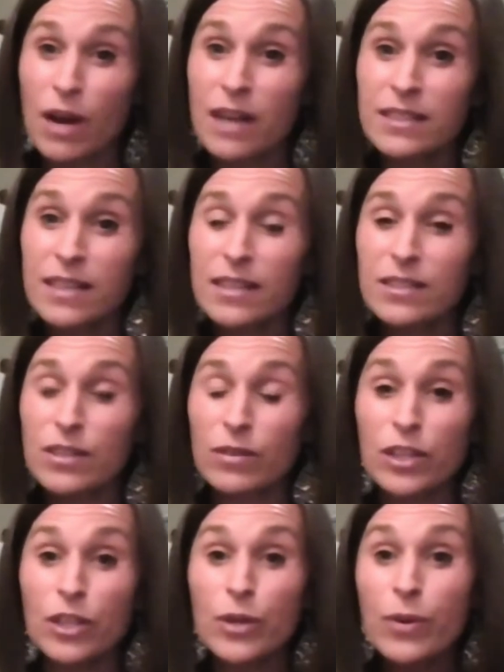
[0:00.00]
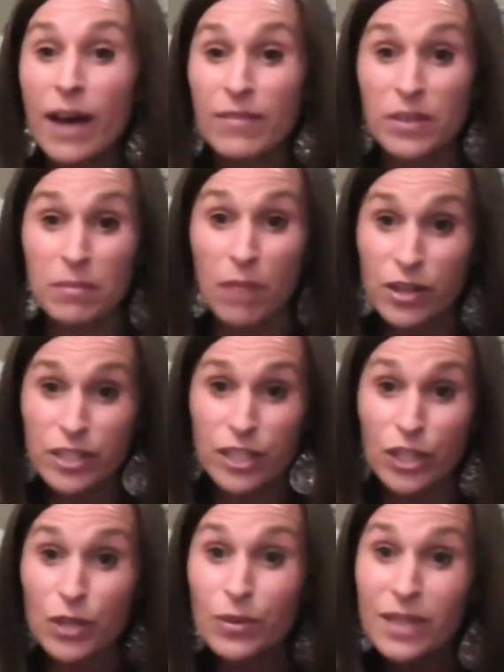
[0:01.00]
process, so that you have the
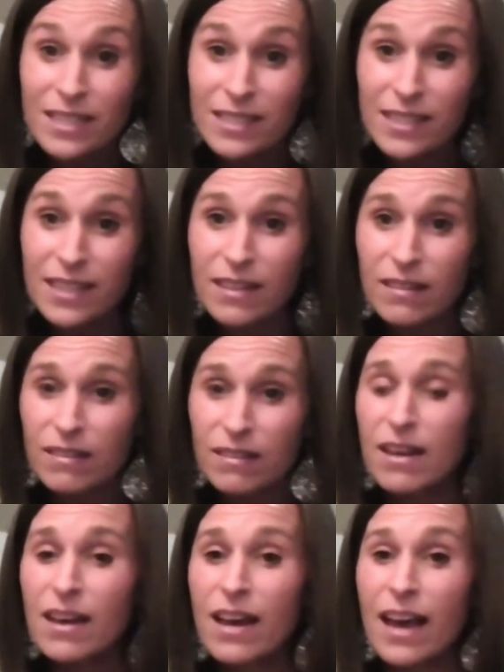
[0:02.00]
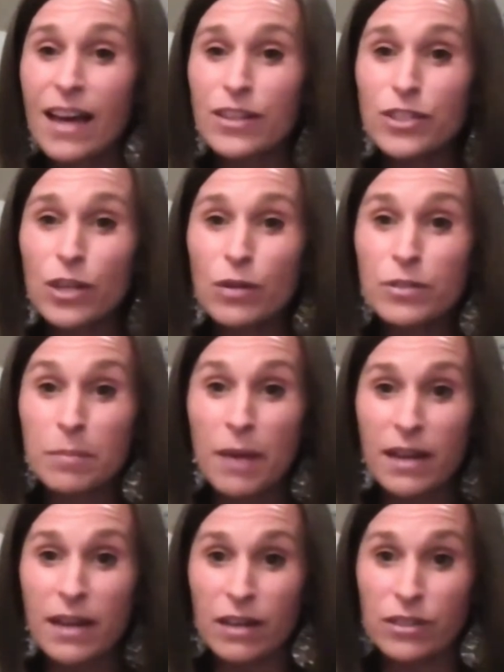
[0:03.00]
margin you need to heal and don't
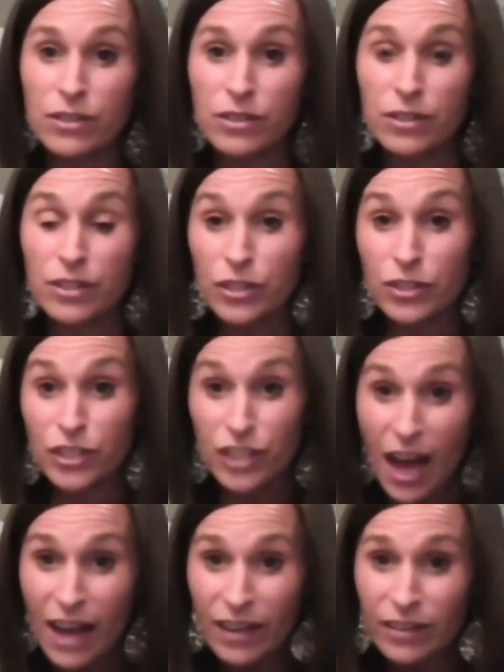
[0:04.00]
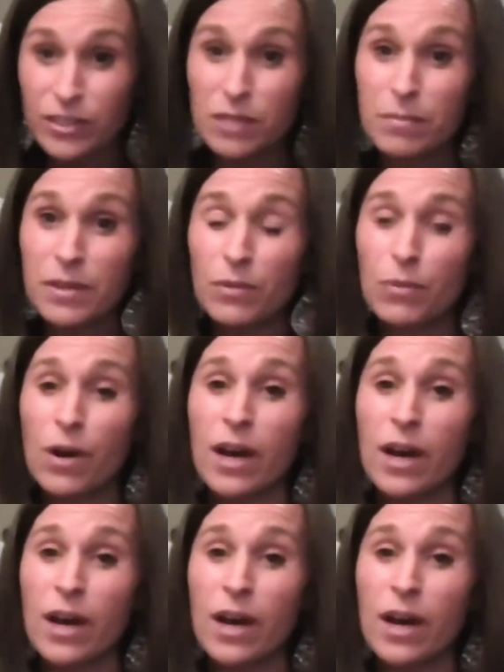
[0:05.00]
depend on your, your child to be the